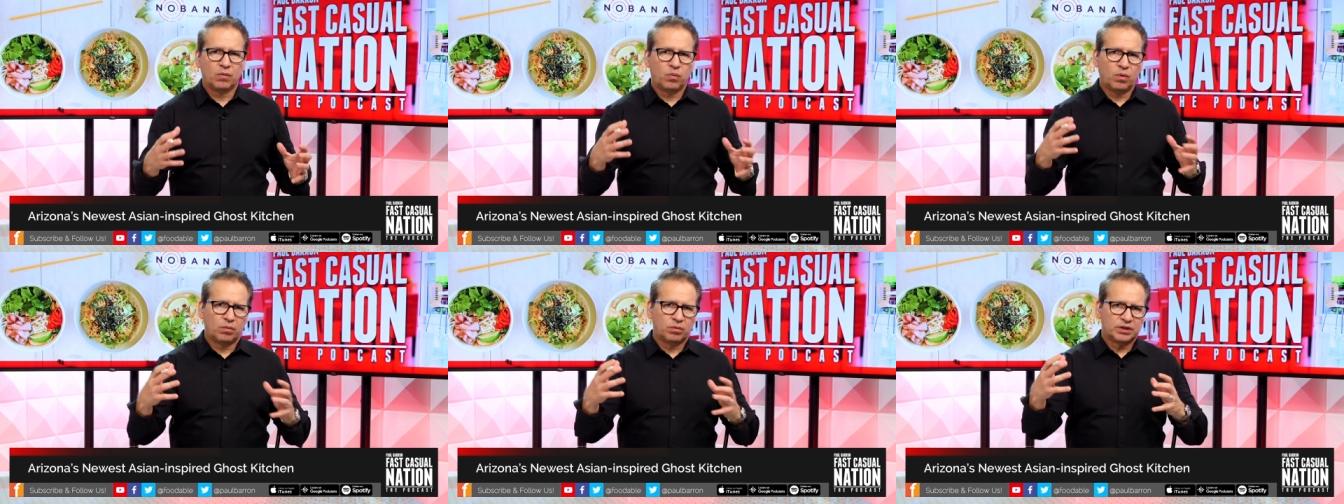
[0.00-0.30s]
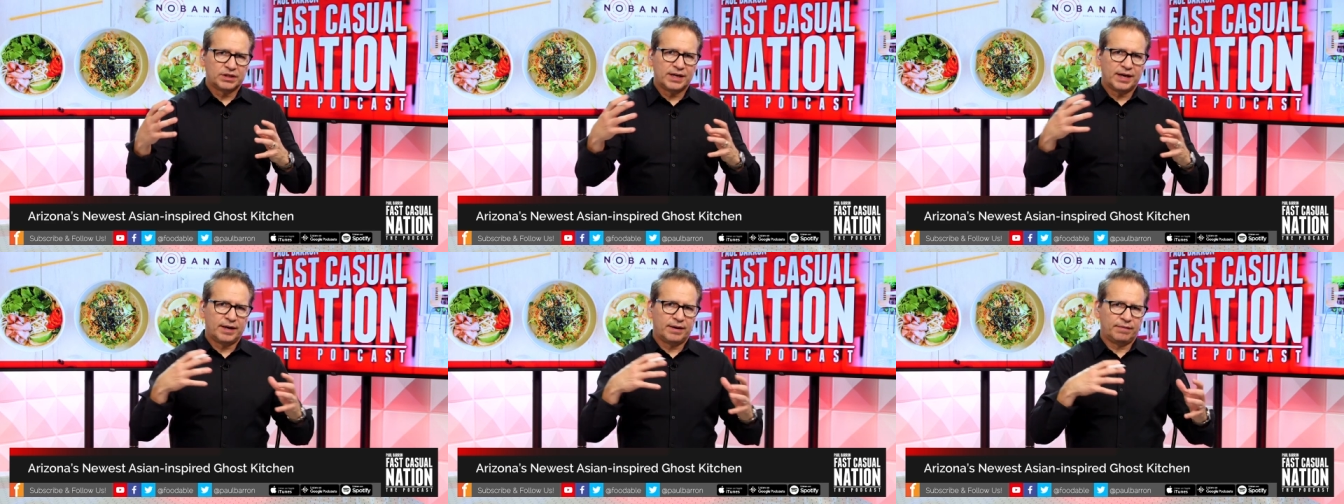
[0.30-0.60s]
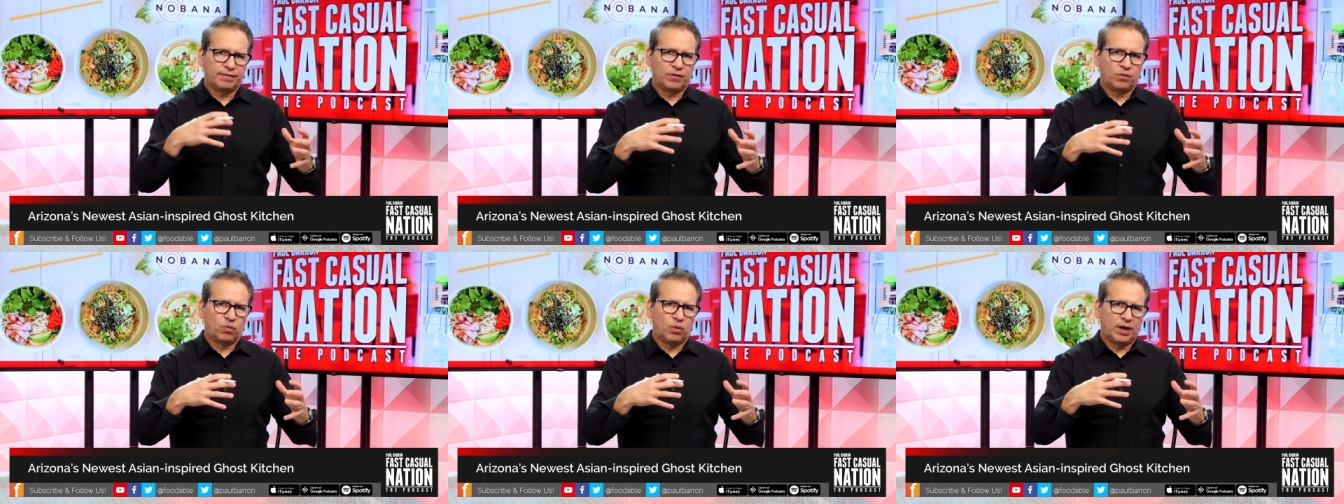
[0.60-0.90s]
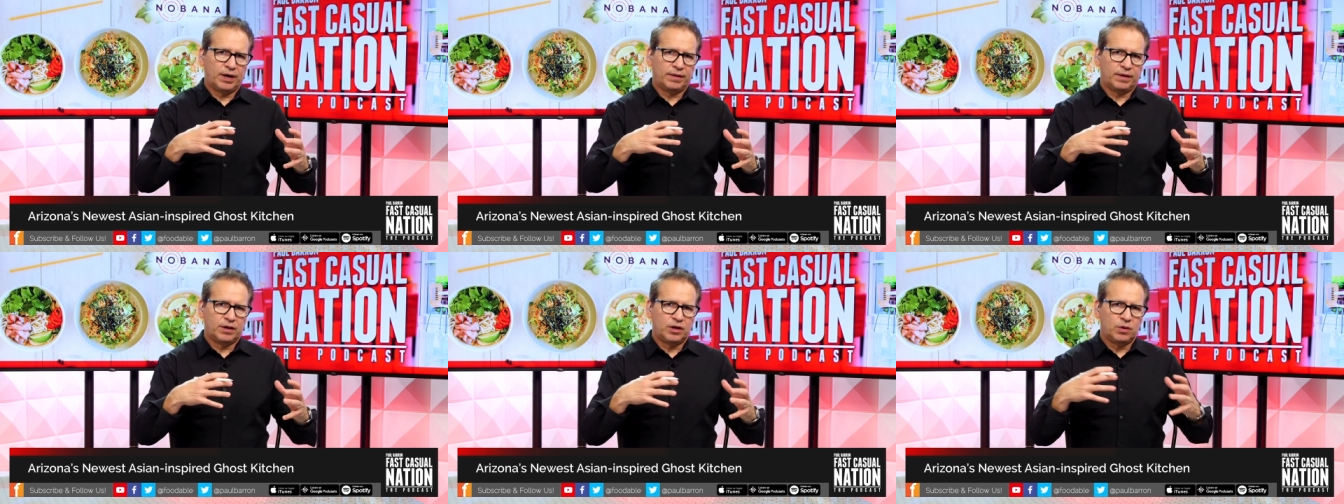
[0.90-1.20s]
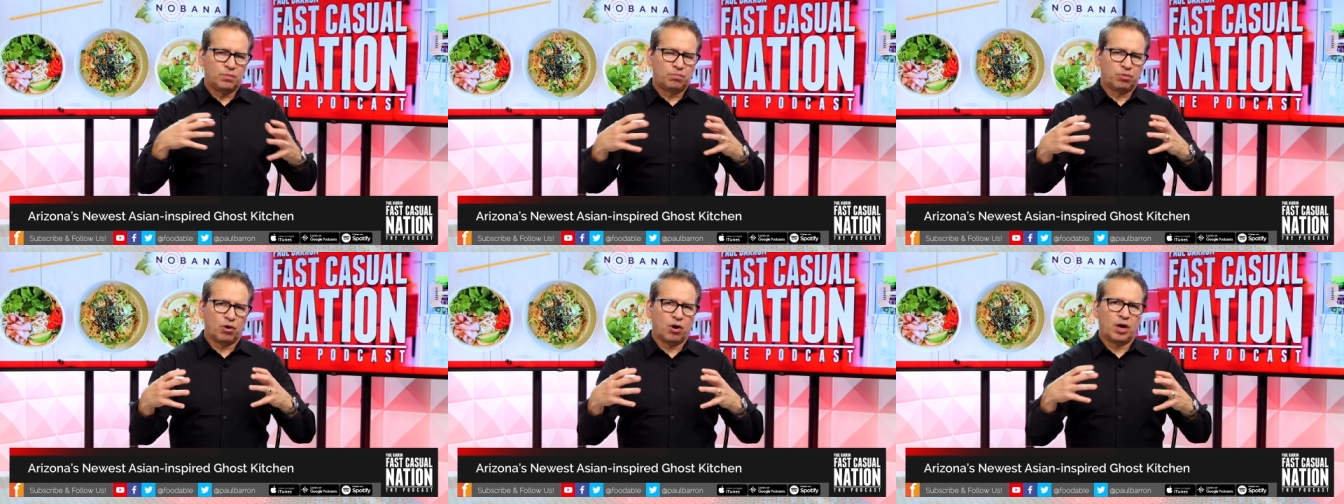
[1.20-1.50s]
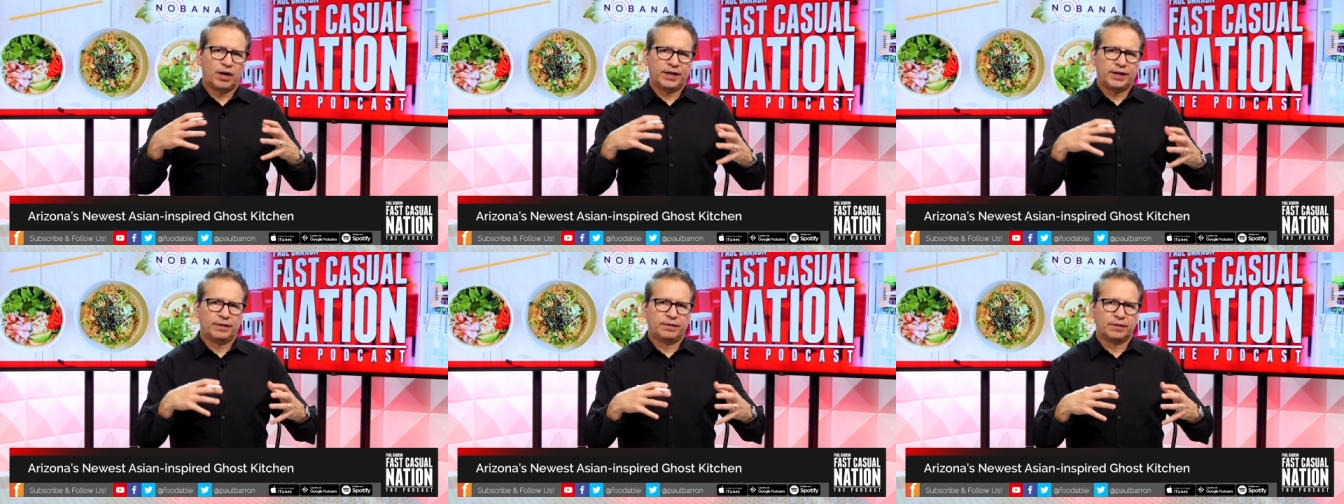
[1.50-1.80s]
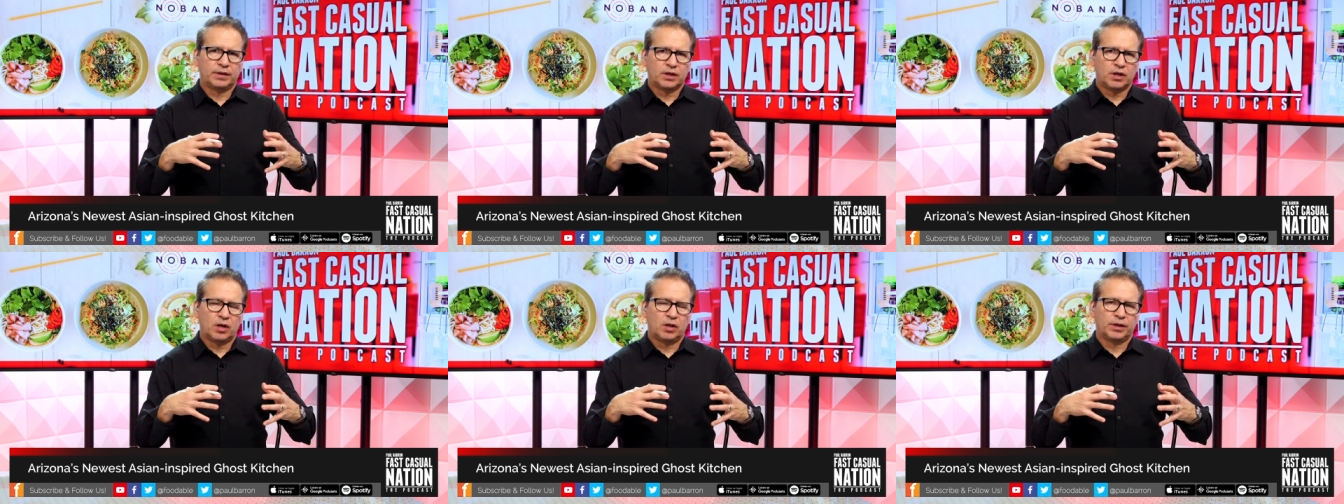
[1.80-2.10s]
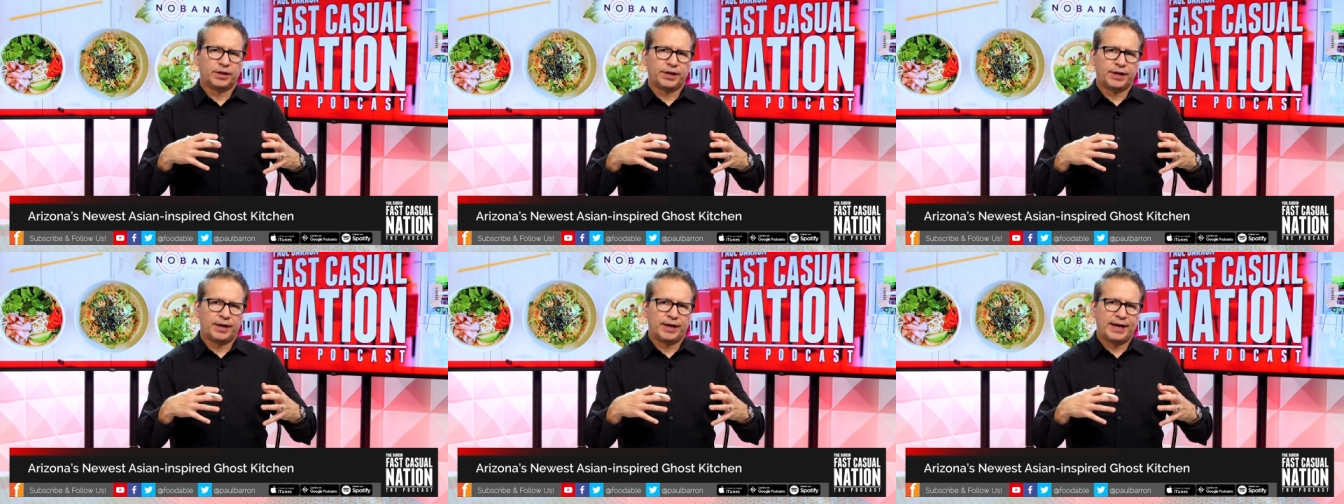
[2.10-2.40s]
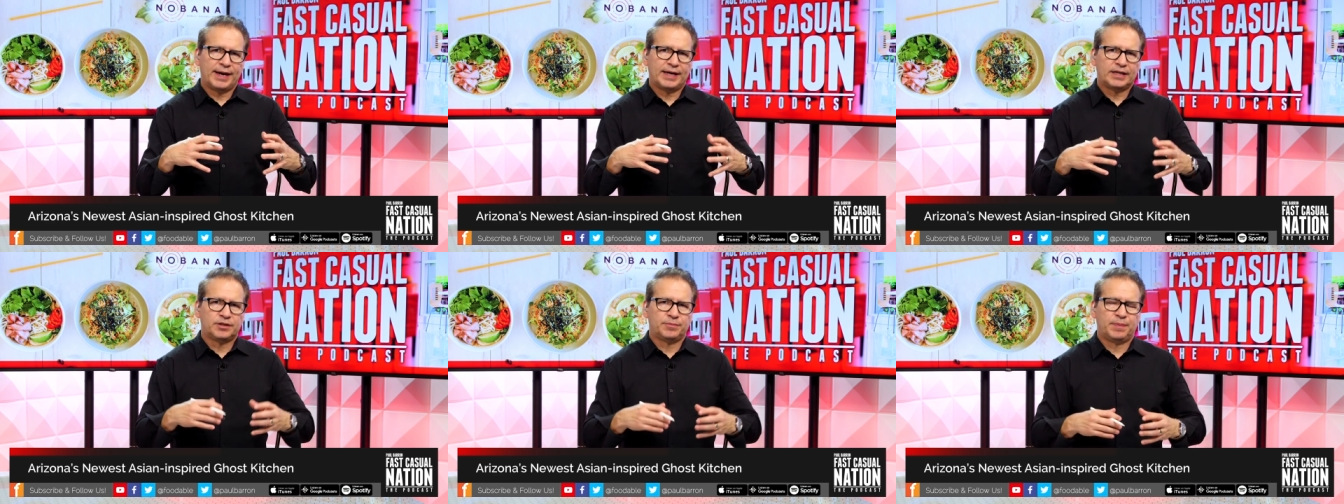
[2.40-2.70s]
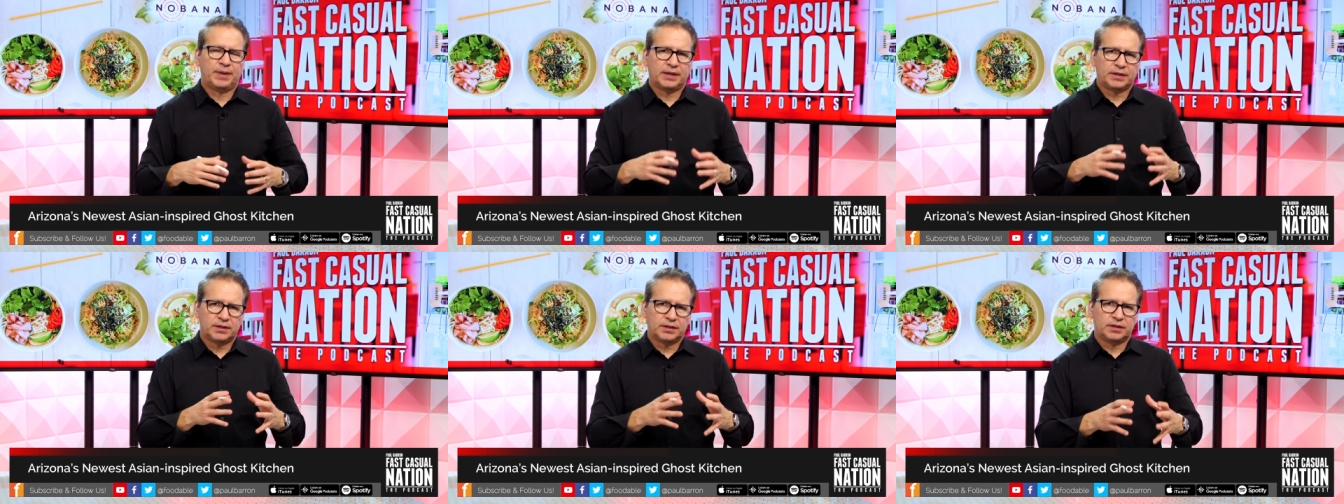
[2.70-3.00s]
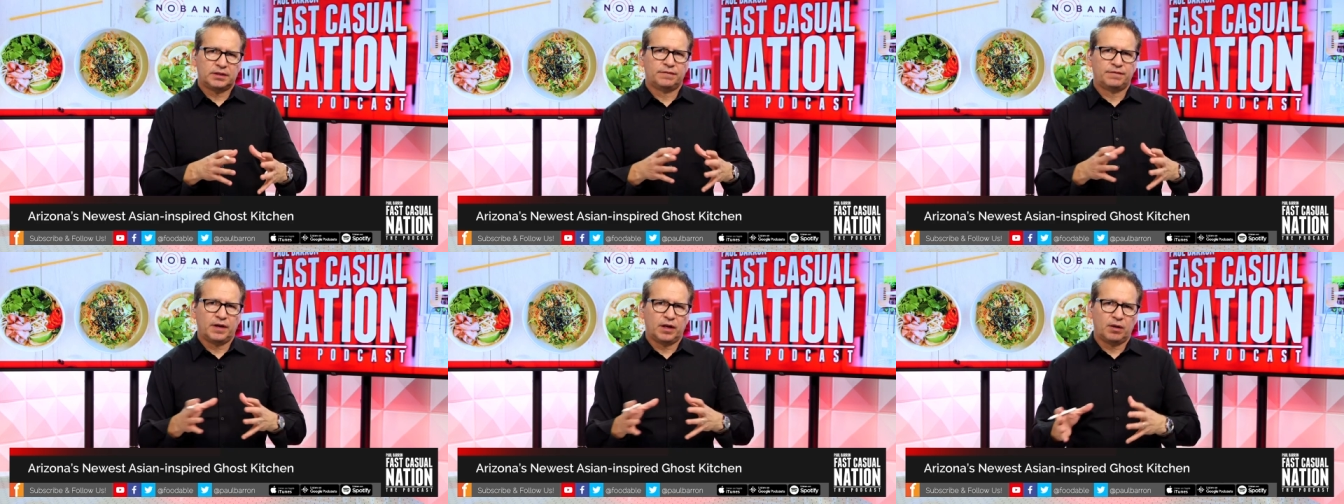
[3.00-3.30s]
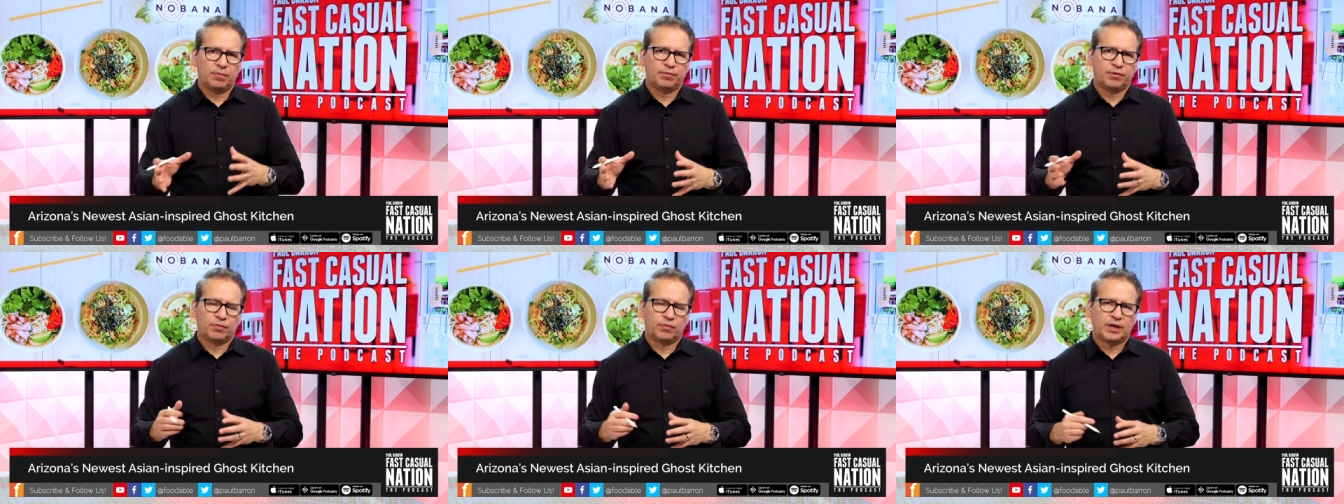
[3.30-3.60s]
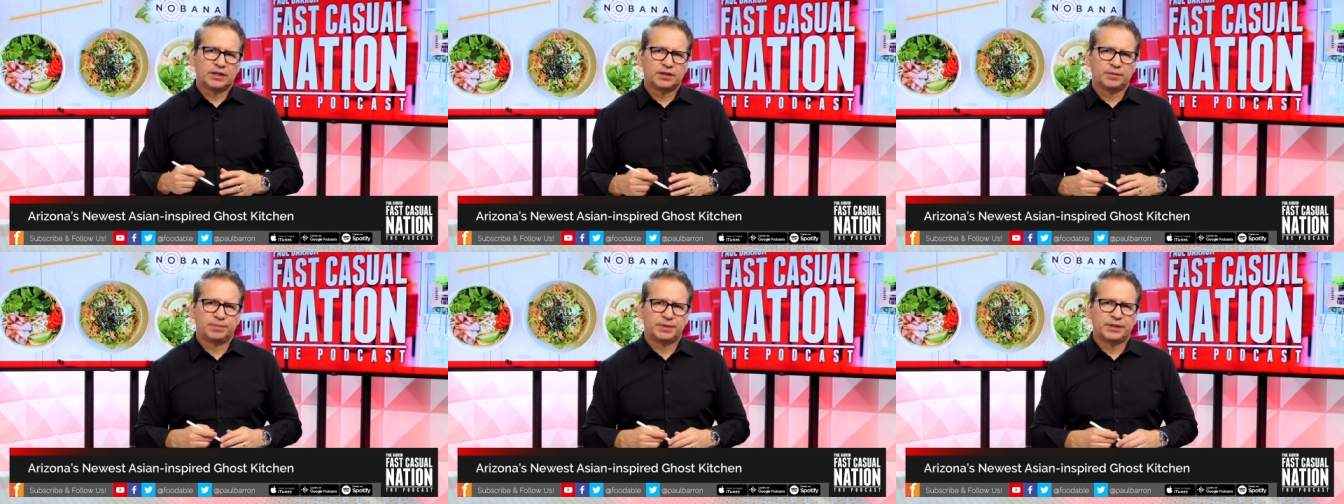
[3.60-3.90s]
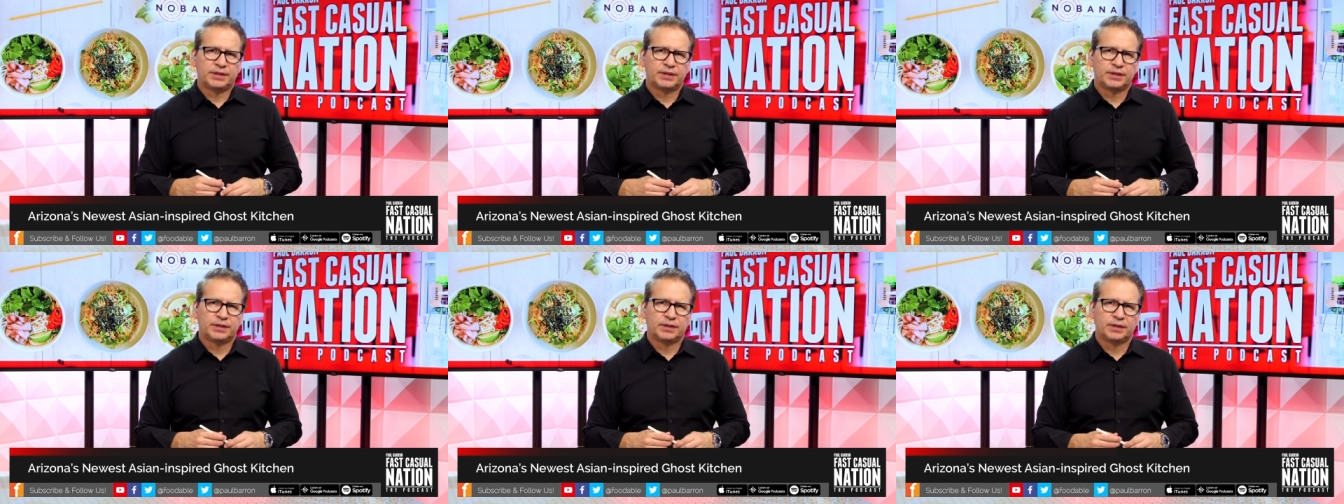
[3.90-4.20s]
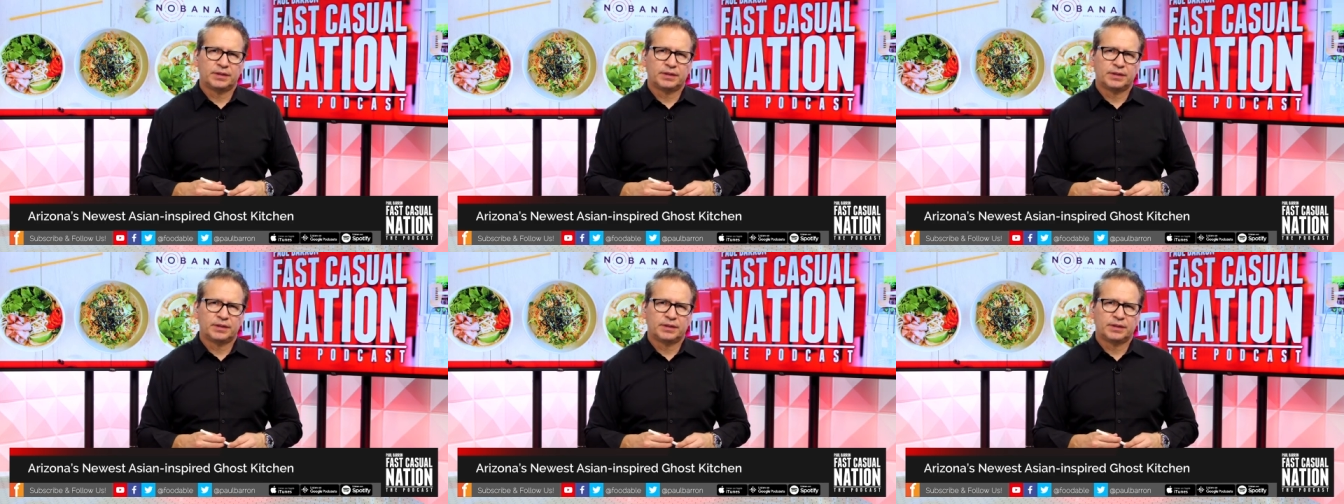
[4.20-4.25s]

What was kind of the way that you brought in the culinary aspect to develop the recipes?